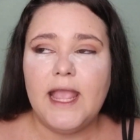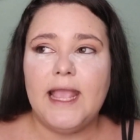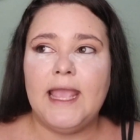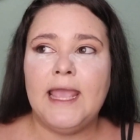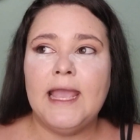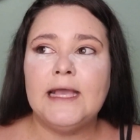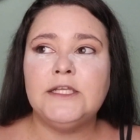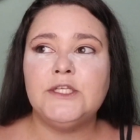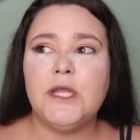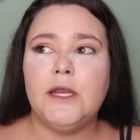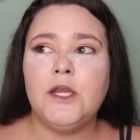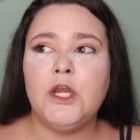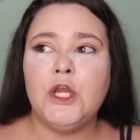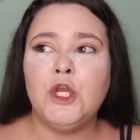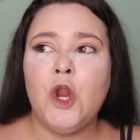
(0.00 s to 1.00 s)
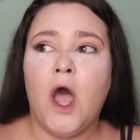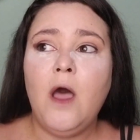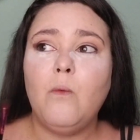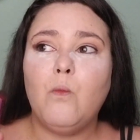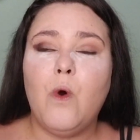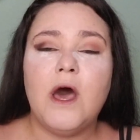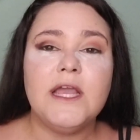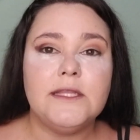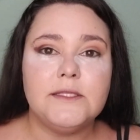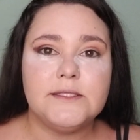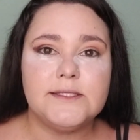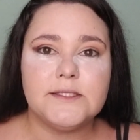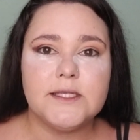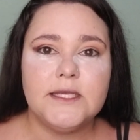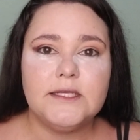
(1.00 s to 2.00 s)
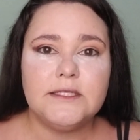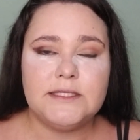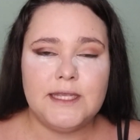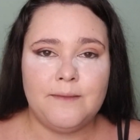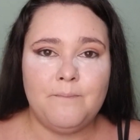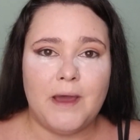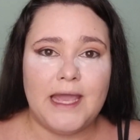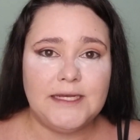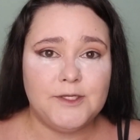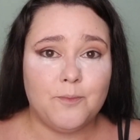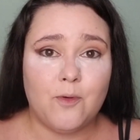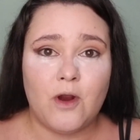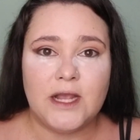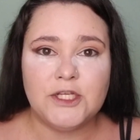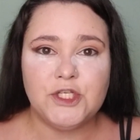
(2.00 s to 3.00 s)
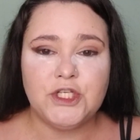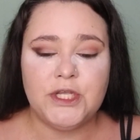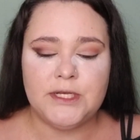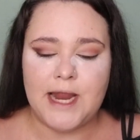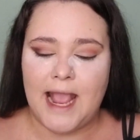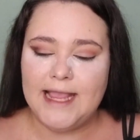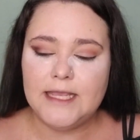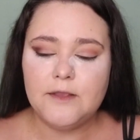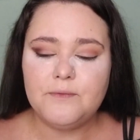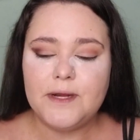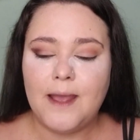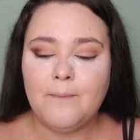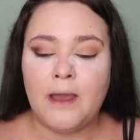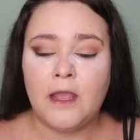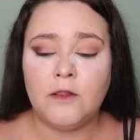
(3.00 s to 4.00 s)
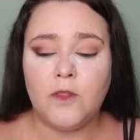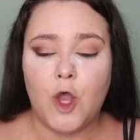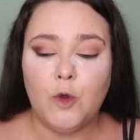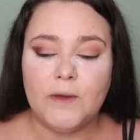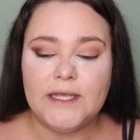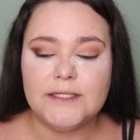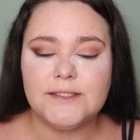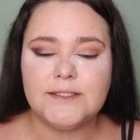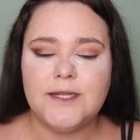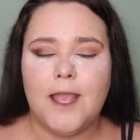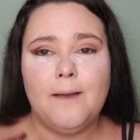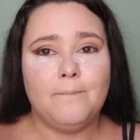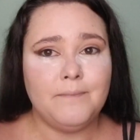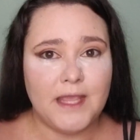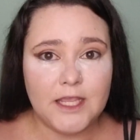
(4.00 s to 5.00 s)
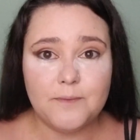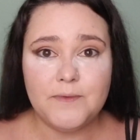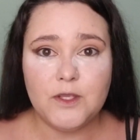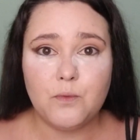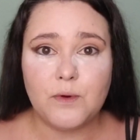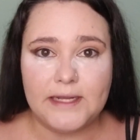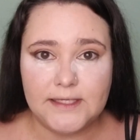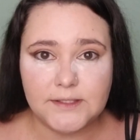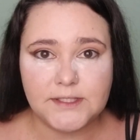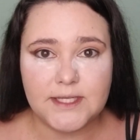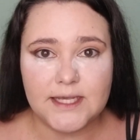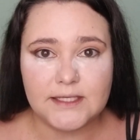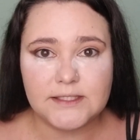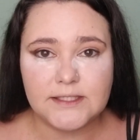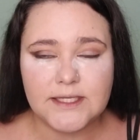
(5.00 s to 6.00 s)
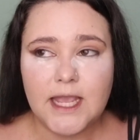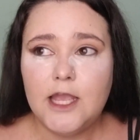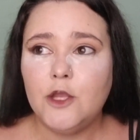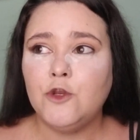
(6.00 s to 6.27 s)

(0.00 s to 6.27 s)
And not once did my depression, even at my lowest, make me racist.